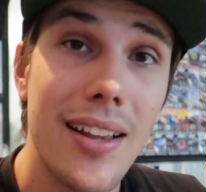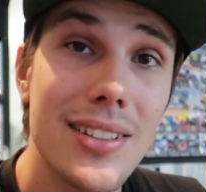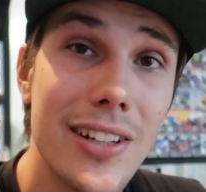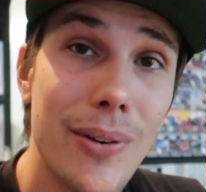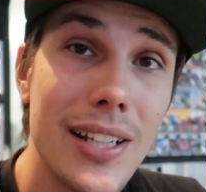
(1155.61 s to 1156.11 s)

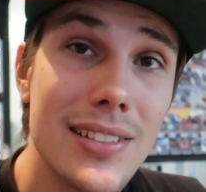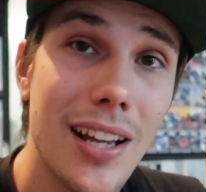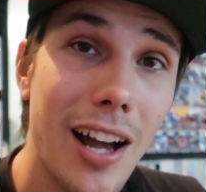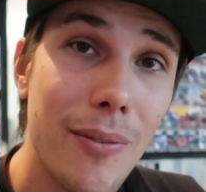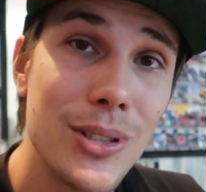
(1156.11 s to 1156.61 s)
So anyways,
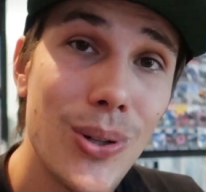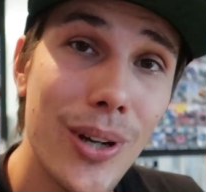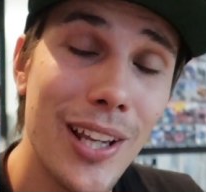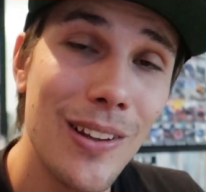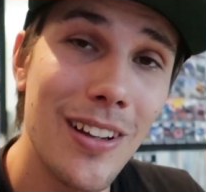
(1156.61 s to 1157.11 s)
I've been
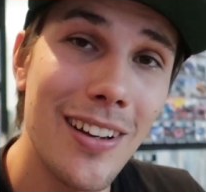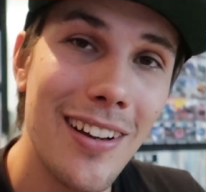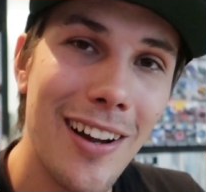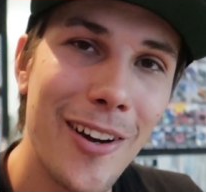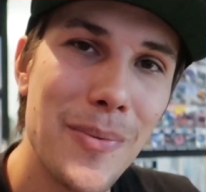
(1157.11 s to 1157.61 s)
talking a
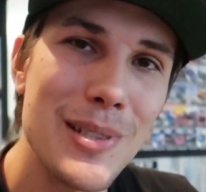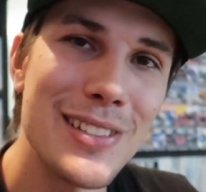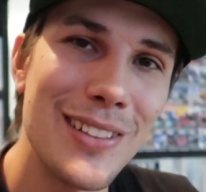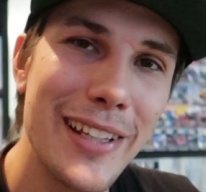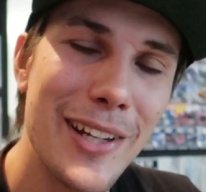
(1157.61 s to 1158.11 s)
lot. I hope you're
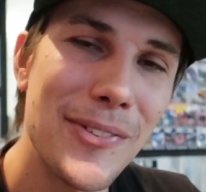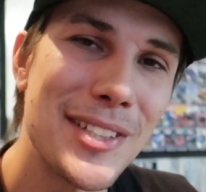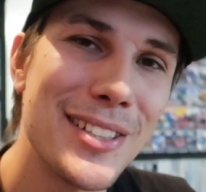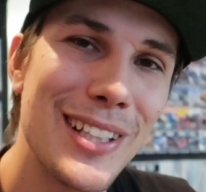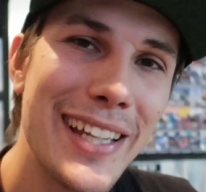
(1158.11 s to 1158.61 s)
still here. If you're
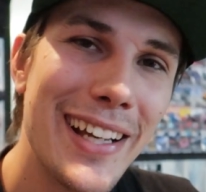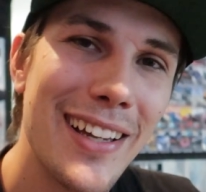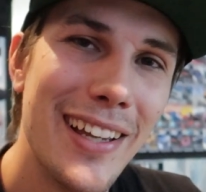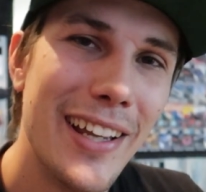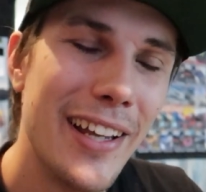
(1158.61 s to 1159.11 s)
still
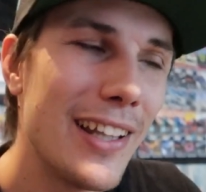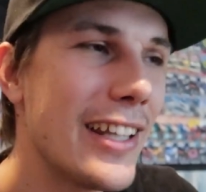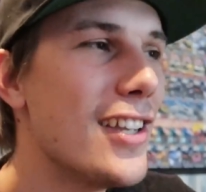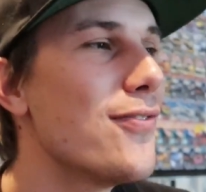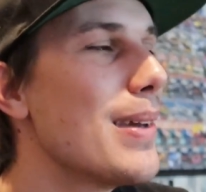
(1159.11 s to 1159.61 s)
here,
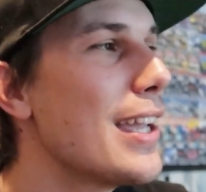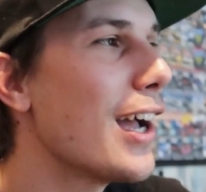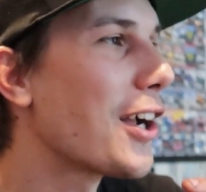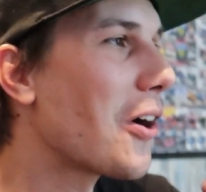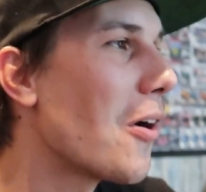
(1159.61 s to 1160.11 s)
leave me
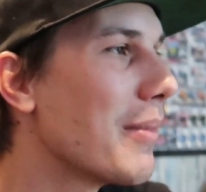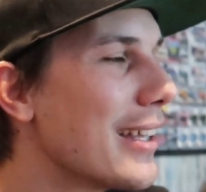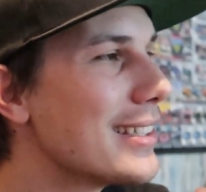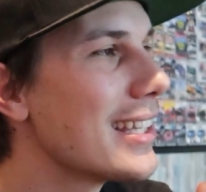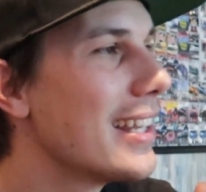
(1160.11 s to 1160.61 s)
a
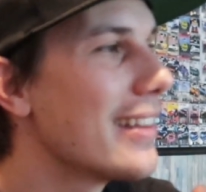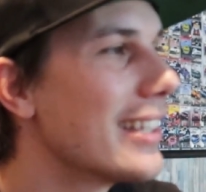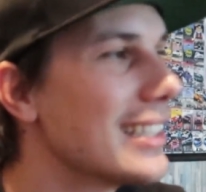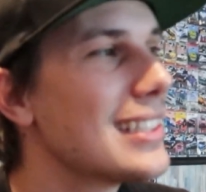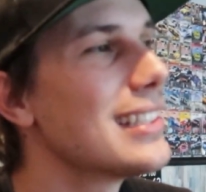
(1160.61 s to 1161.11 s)
comment
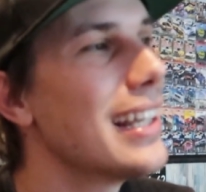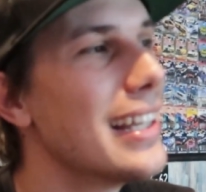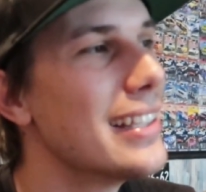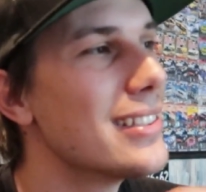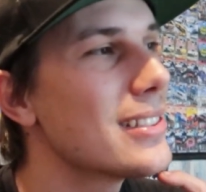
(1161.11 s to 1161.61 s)
that
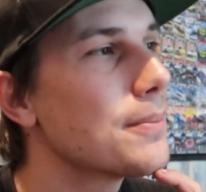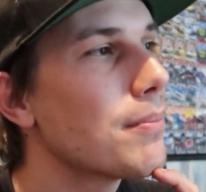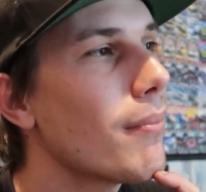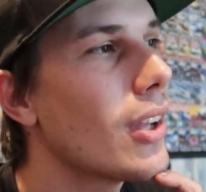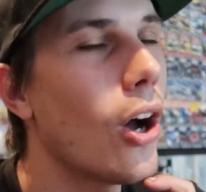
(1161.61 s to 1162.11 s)
says
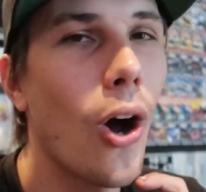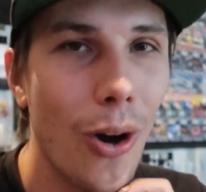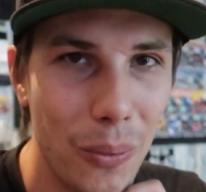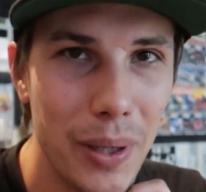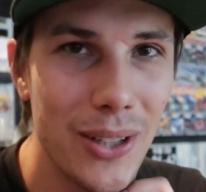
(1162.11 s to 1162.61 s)

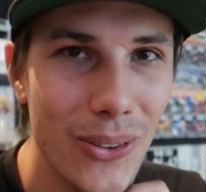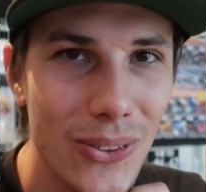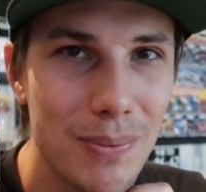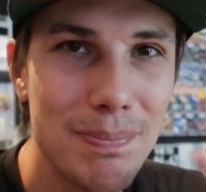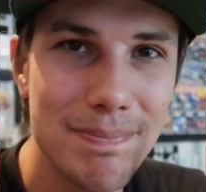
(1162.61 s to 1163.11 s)
Hot
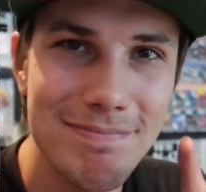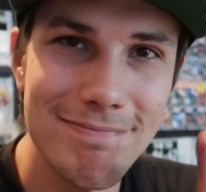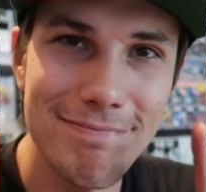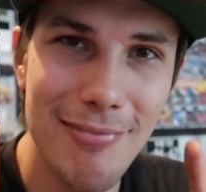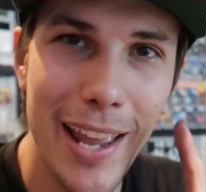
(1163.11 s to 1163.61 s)
Wheels,
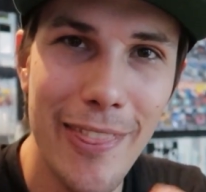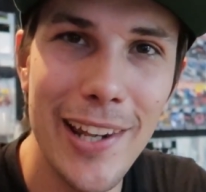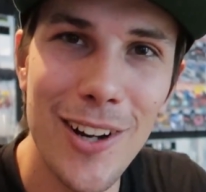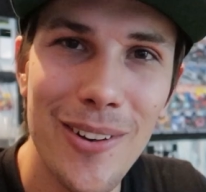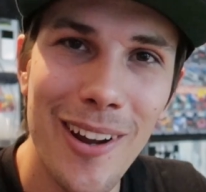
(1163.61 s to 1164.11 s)
and
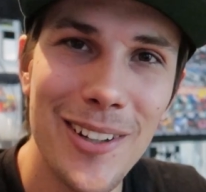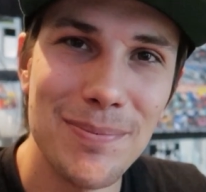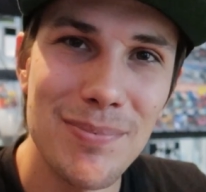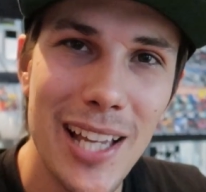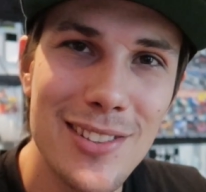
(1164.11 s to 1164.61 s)
then I'll know
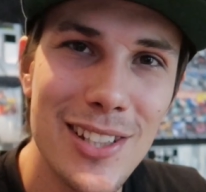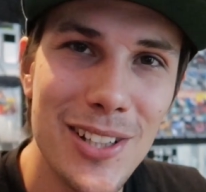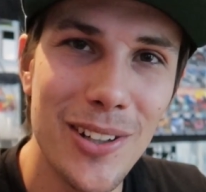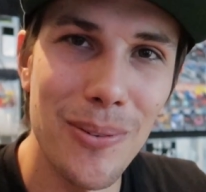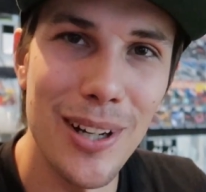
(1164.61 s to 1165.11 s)
that
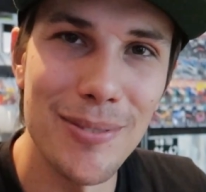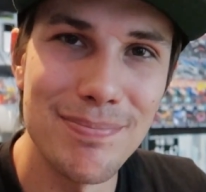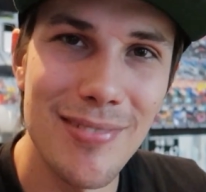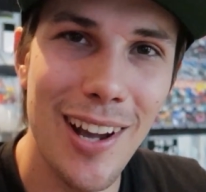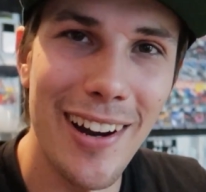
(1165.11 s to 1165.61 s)
secret word.
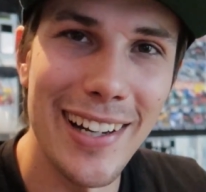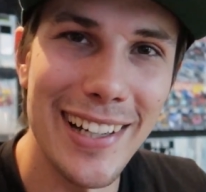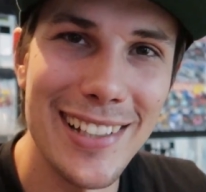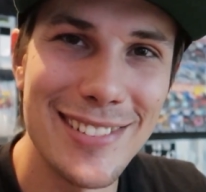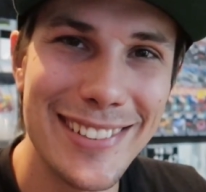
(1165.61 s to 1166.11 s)
All right,
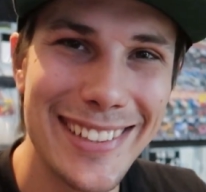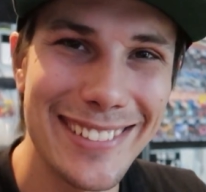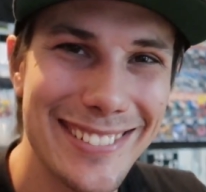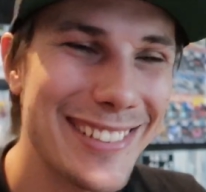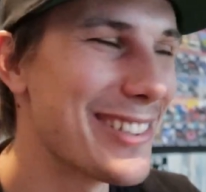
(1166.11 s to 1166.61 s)
guys,
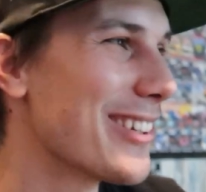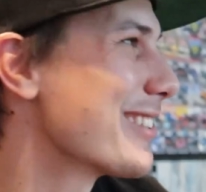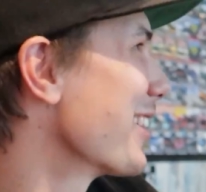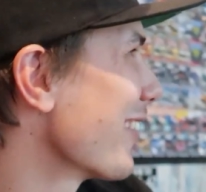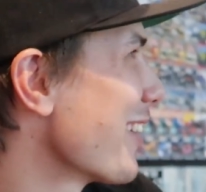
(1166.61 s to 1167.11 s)
it's not
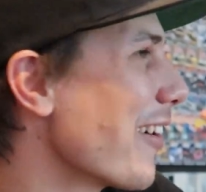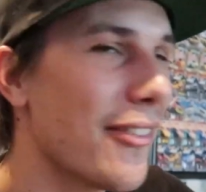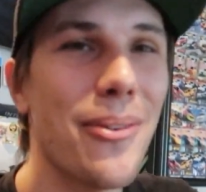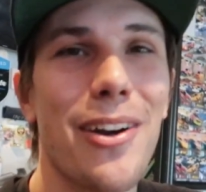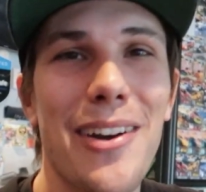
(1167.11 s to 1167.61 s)
secret. They're
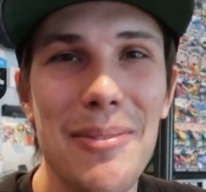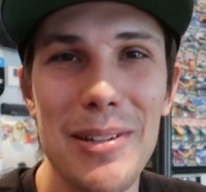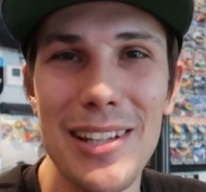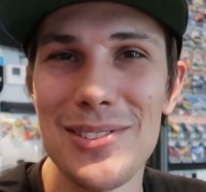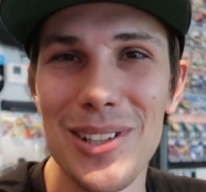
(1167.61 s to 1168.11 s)
everywhere around
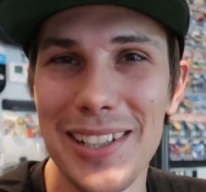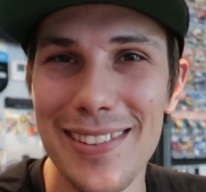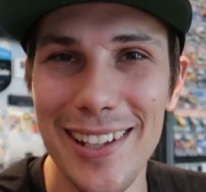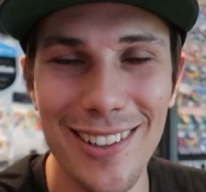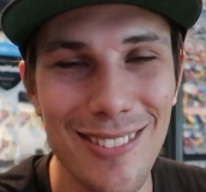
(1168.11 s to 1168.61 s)
me. That's all I
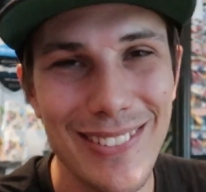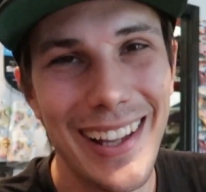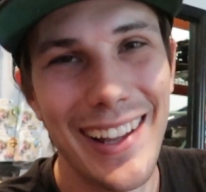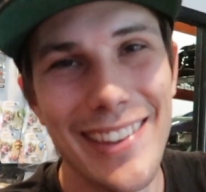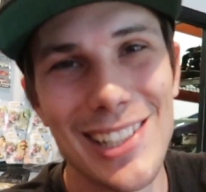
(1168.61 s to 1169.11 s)
could think of.
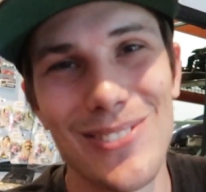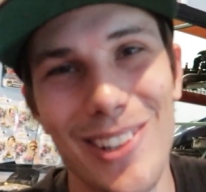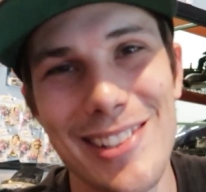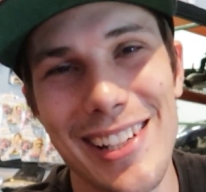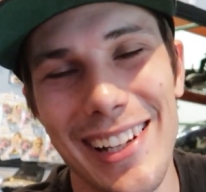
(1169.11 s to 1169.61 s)
Thanks for
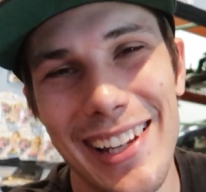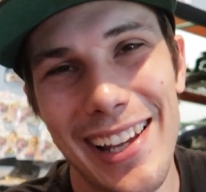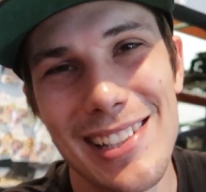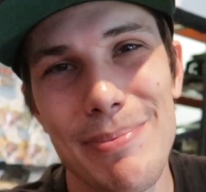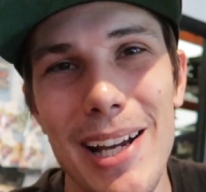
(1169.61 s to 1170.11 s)
watching.
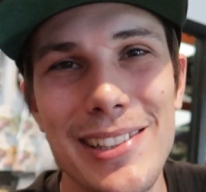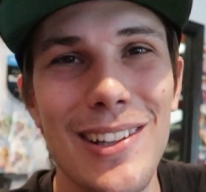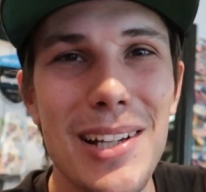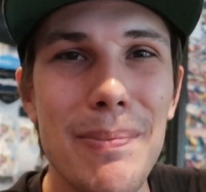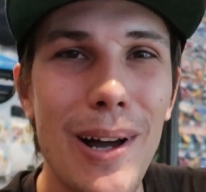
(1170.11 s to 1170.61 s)
Smash that
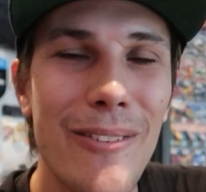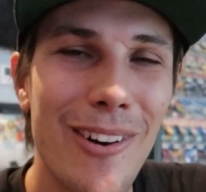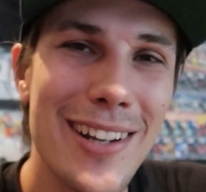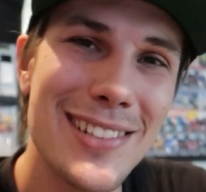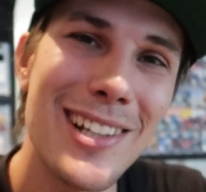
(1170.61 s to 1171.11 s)
like button,
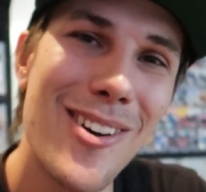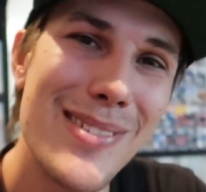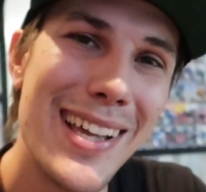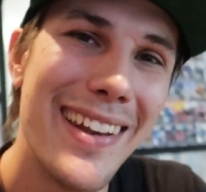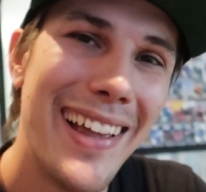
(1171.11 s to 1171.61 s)
write us a
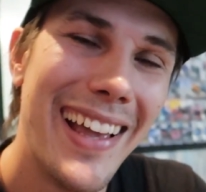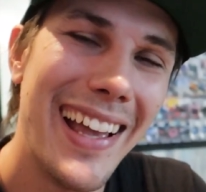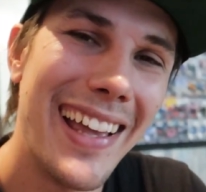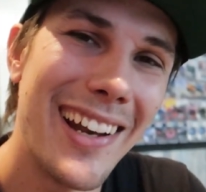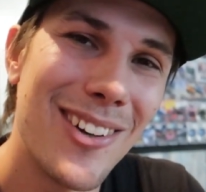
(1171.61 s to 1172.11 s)
comment,
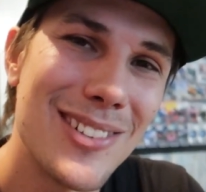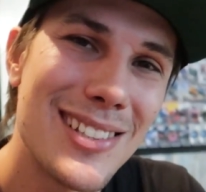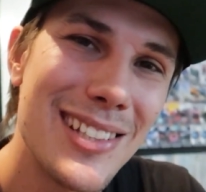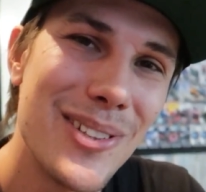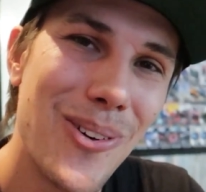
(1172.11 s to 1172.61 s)
and I will
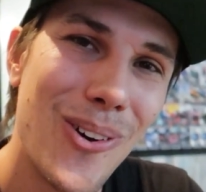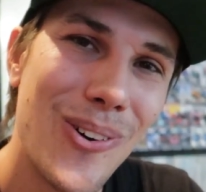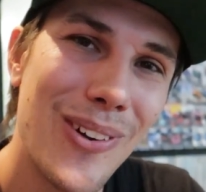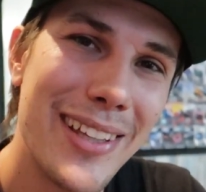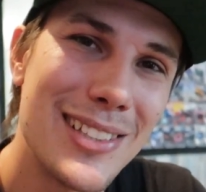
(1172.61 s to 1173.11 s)
see you
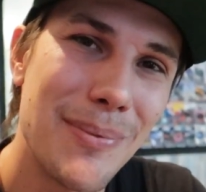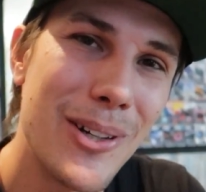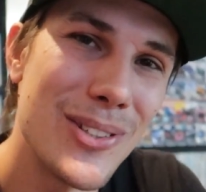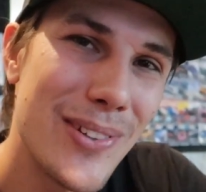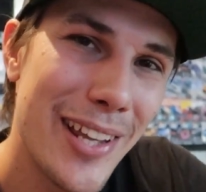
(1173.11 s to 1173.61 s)
all in
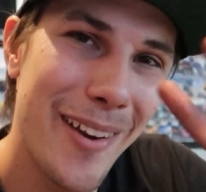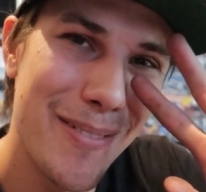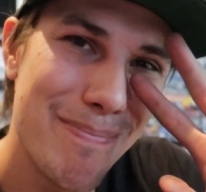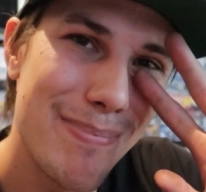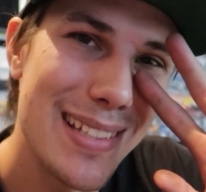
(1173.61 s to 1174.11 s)
tomorrow's video.
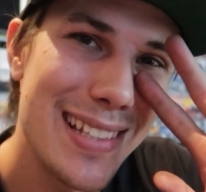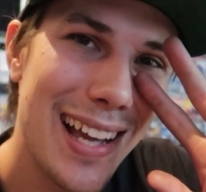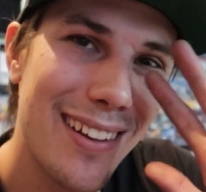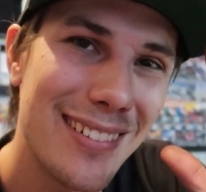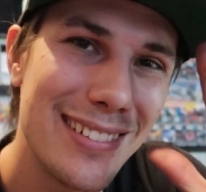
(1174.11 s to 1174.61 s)
Peace
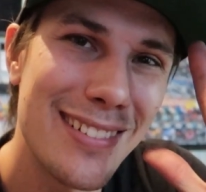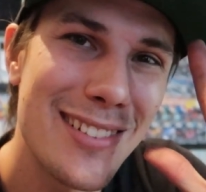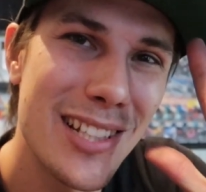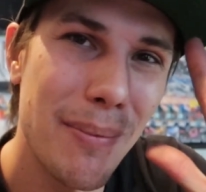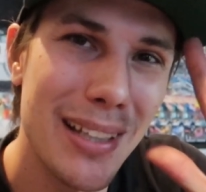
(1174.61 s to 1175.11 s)
out.
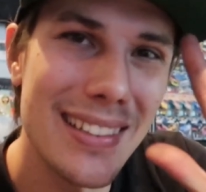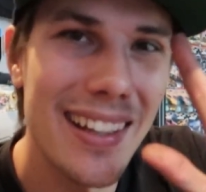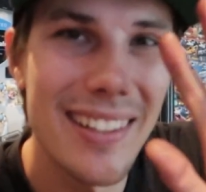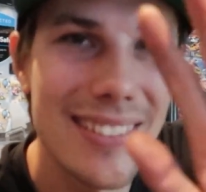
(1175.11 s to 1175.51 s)
Jamata.